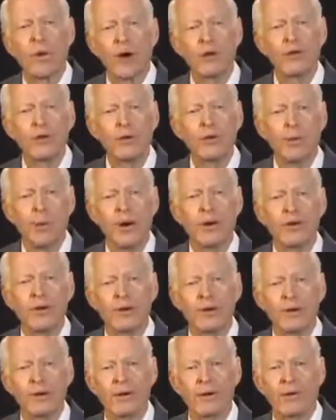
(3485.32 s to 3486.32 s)
While you
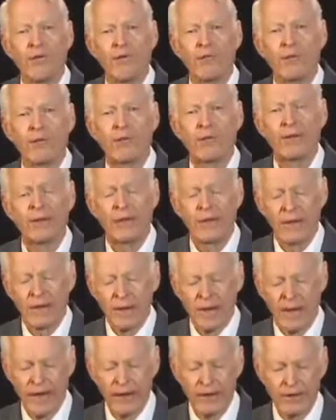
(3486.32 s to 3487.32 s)
wonder
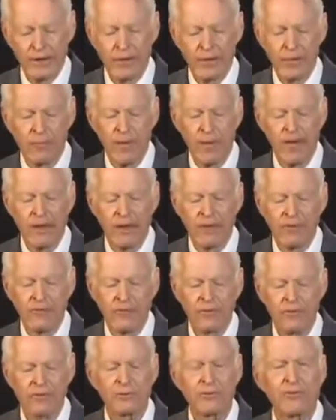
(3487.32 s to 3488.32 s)
how you're going to make
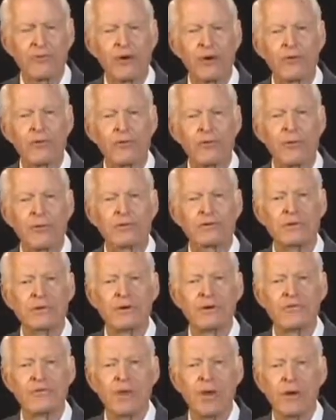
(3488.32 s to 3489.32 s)
it, since the Federal
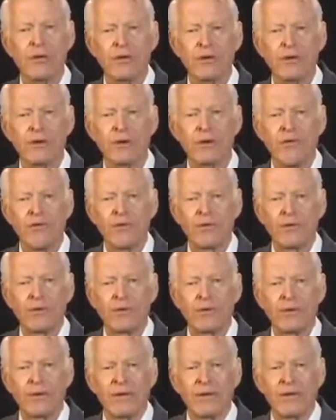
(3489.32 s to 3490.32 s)
Reserve note
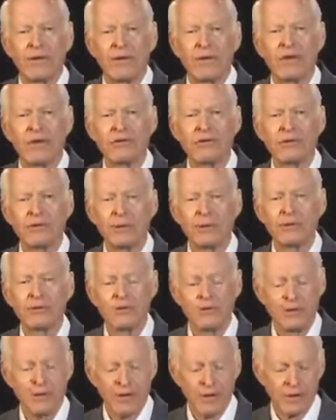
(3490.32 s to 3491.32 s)
is
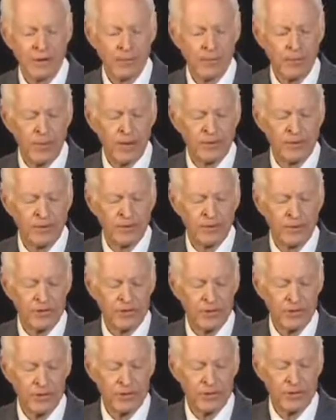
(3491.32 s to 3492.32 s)
losing much of
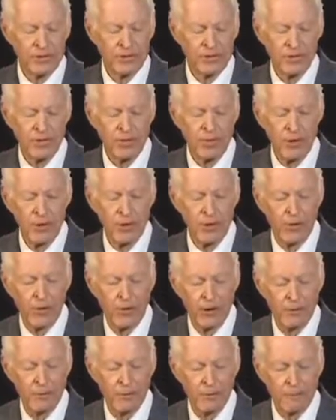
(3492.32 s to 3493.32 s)
its purchasing
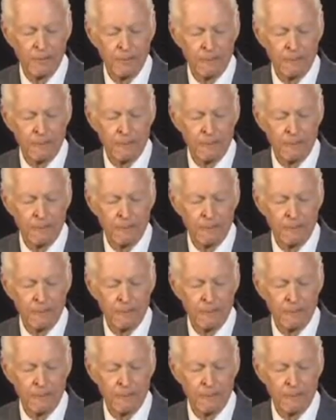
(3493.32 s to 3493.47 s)
power.